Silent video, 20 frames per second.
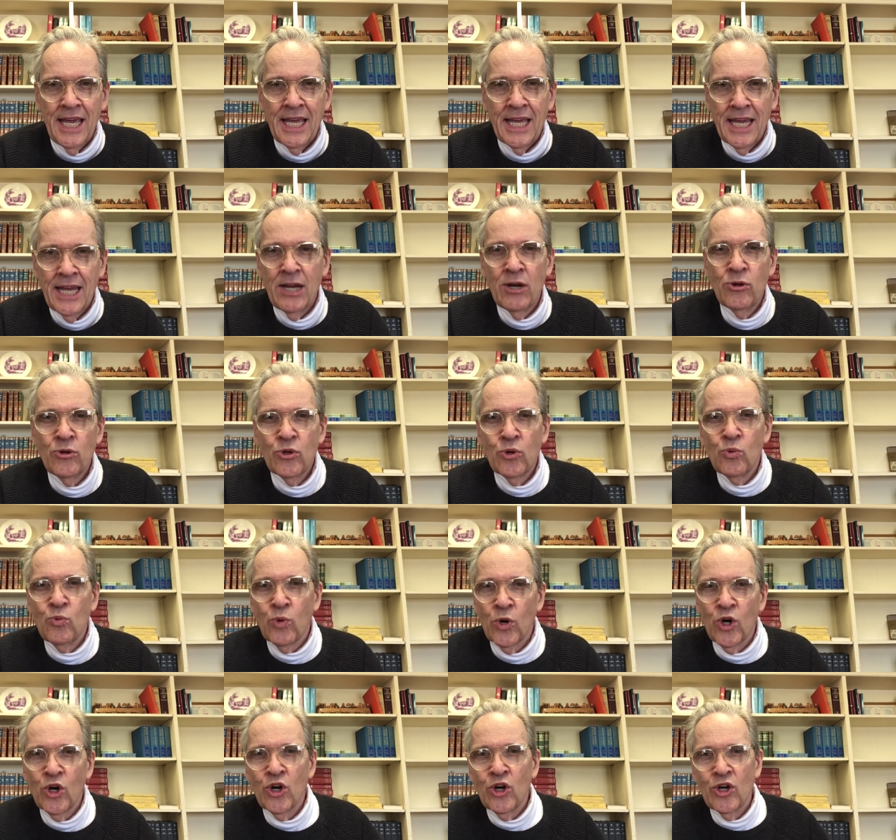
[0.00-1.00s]
Hear the
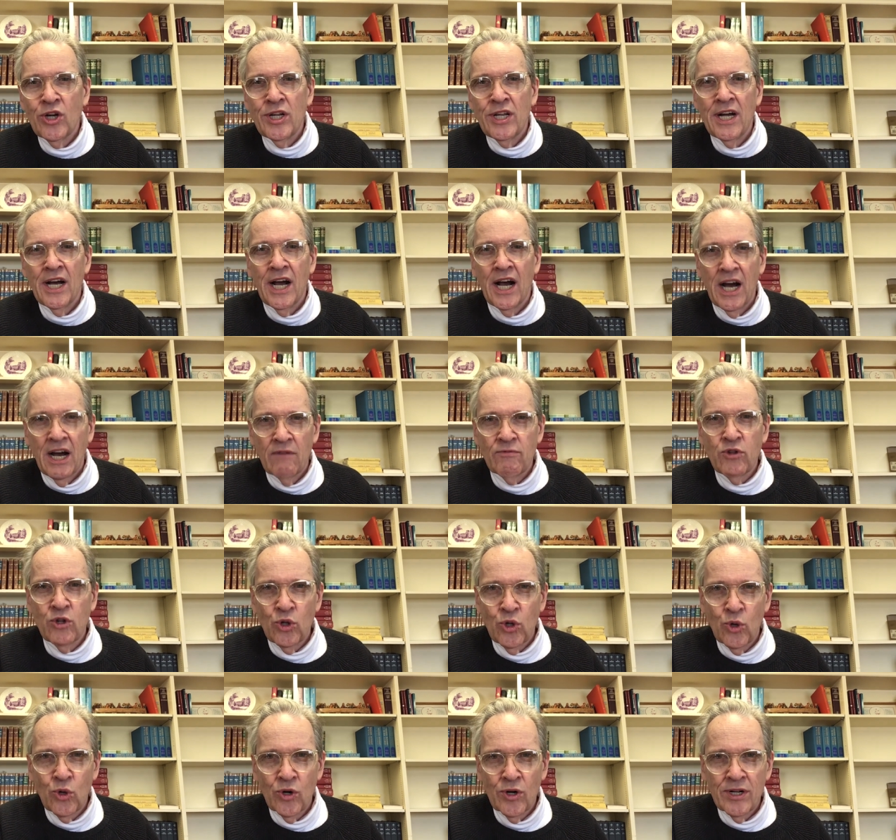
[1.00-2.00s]
word of the
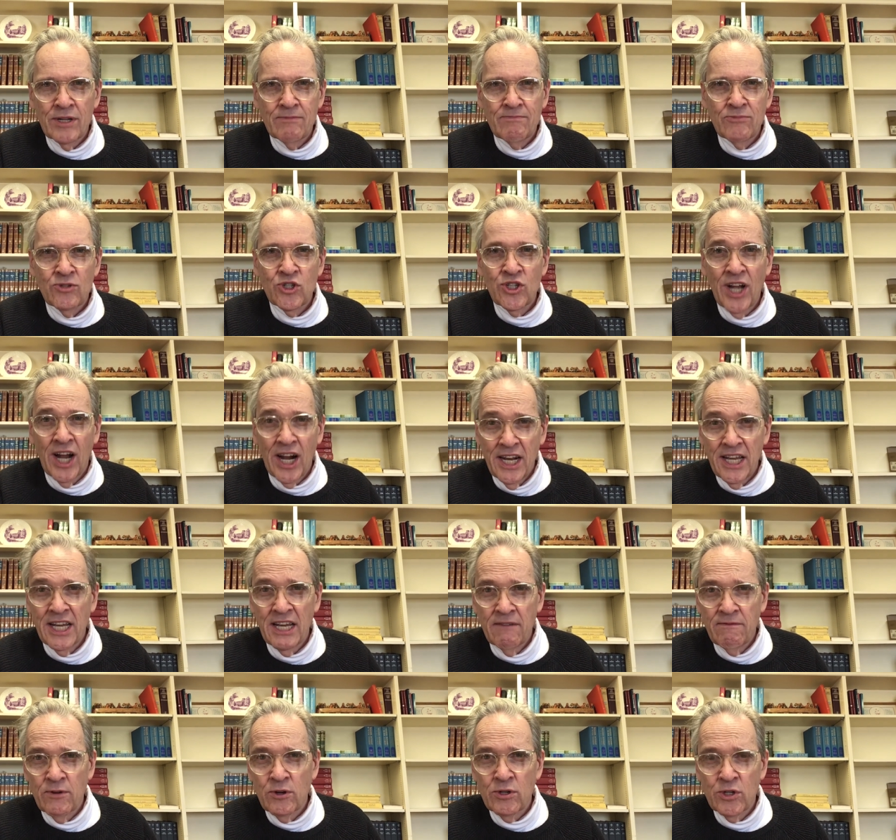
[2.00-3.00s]
Lord, starting
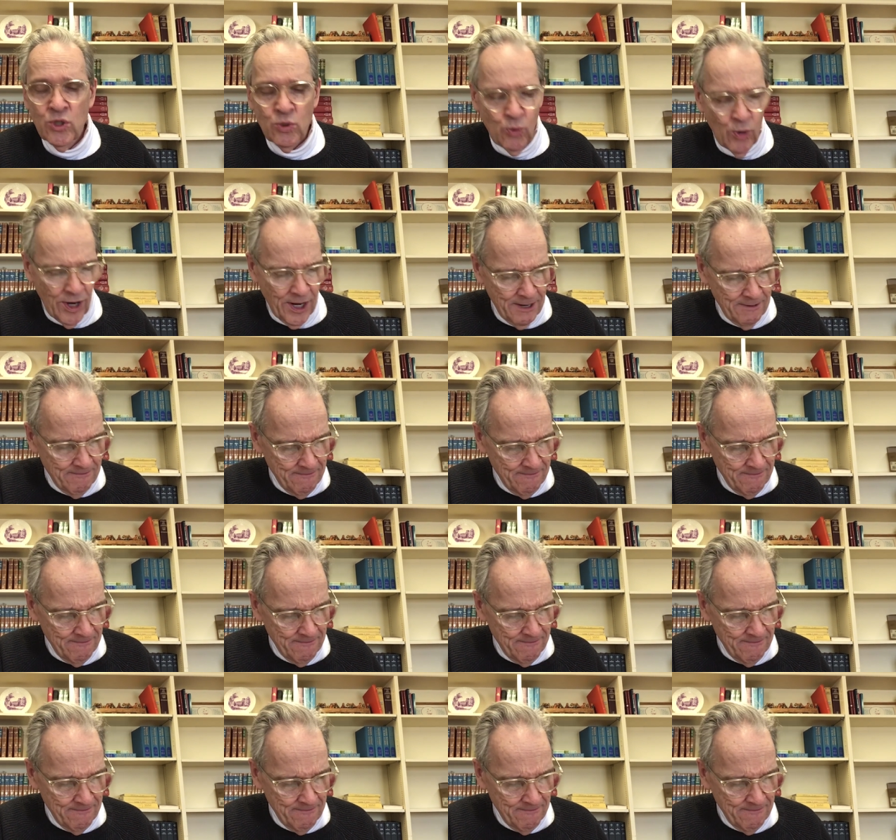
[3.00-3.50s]
at verse 1.